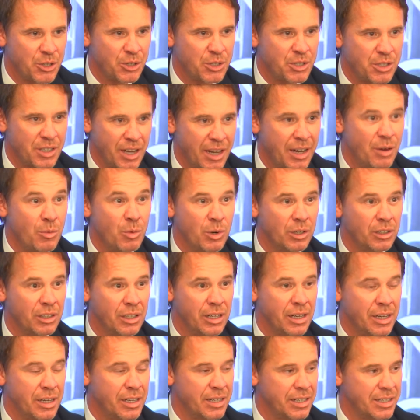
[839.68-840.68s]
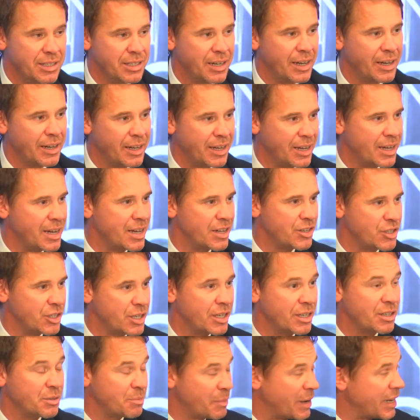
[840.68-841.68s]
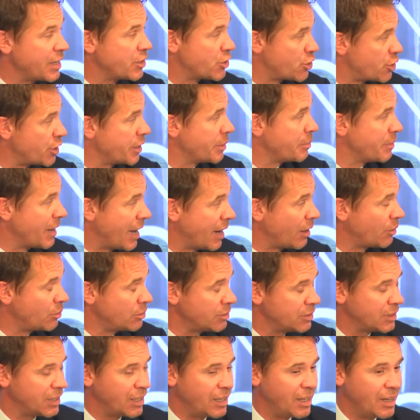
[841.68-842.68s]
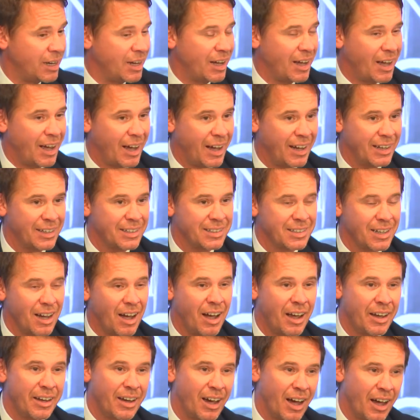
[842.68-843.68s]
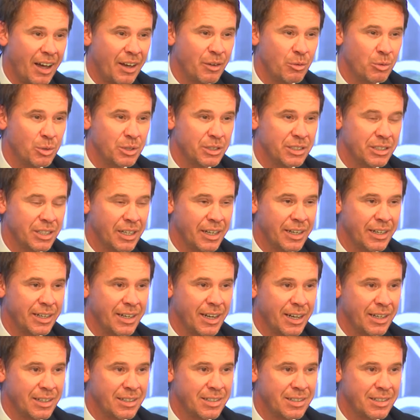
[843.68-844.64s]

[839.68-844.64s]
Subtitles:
they will clearly say ESG is mainstream now. And I would say that